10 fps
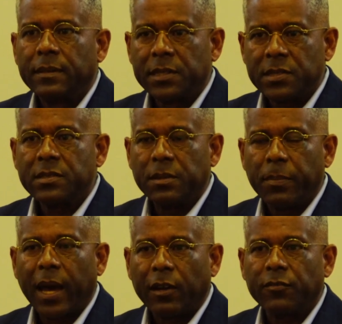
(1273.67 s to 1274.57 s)
This is the
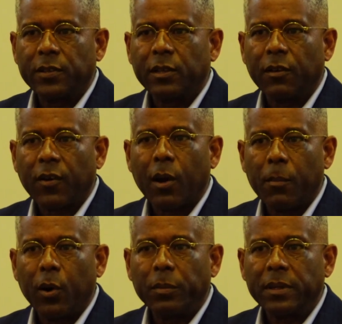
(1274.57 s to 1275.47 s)
battlefield of our
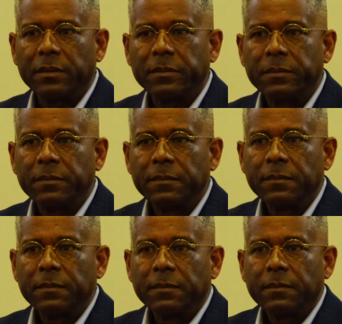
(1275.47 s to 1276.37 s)
moment.
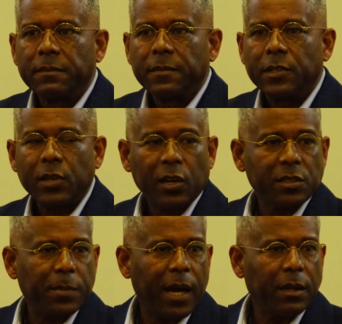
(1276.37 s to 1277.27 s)
It
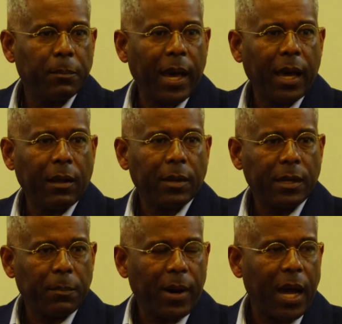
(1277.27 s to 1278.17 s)
talks about in
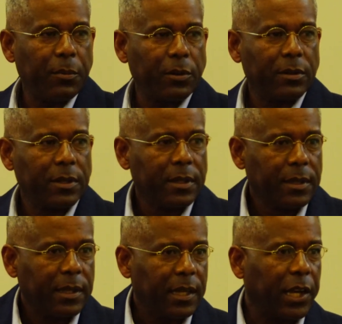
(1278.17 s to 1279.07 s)
the Bible,
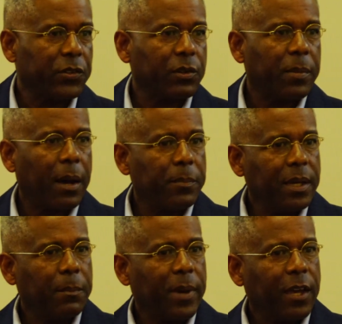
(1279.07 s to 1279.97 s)
in Esther, about
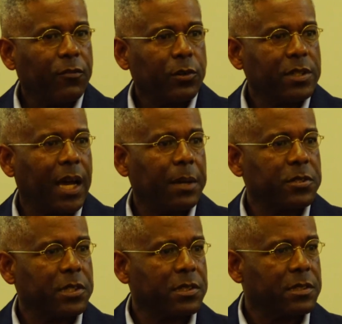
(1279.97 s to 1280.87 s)
being made for a time
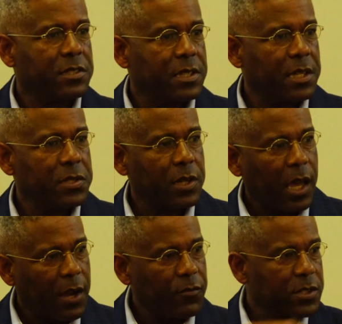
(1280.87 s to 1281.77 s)
such as this.
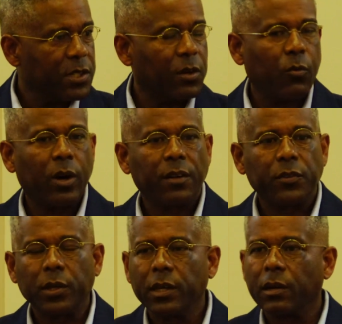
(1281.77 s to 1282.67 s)
Every single one of
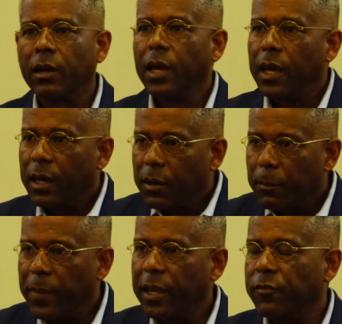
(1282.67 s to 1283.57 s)
you here,
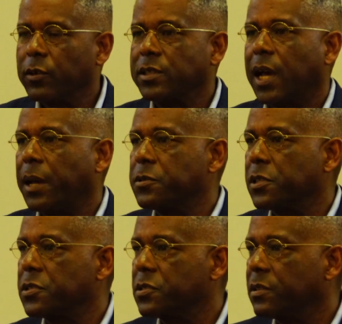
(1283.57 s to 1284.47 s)
made for a time
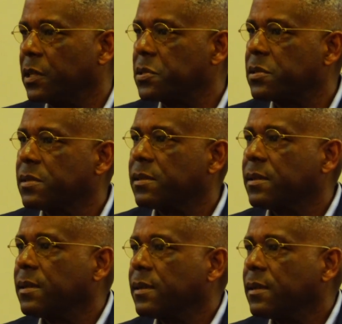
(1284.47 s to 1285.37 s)
such as this.
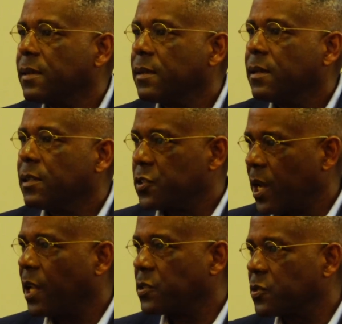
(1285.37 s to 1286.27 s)

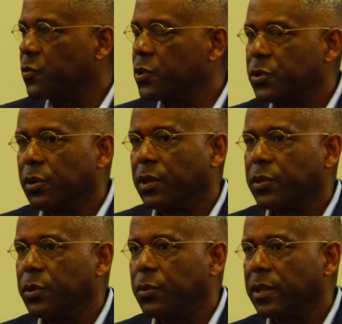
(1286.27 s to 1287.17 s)
Challenge is what you're going
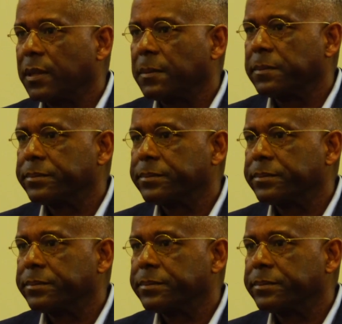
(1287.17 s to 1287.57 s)
to do with it.